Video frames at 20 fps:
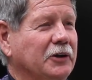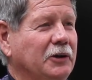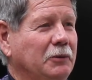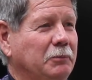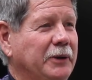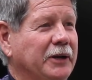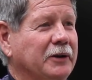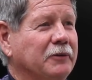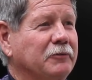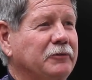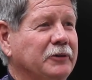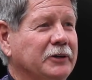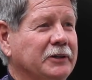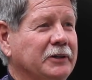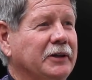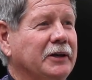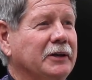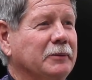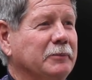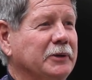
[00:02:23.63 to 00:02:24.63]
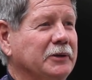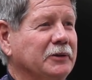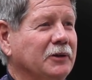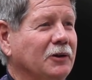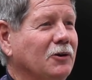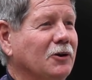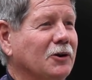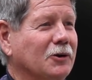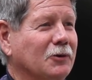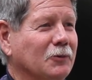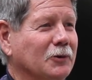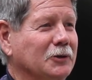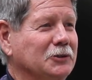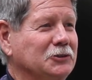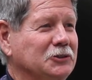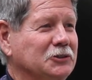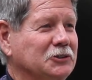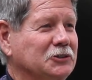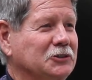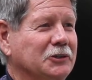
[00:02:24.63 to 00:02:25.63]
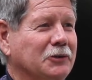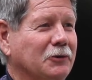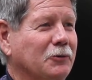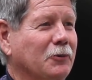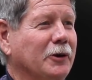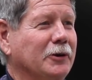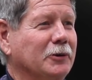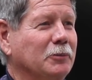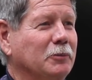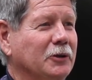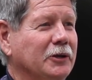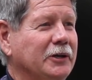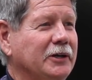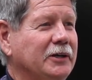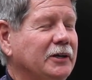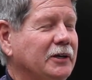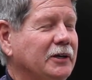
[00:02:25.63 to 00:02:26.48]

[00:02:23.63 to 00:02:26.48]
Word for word: it'll benefit them in the long run just incredibly.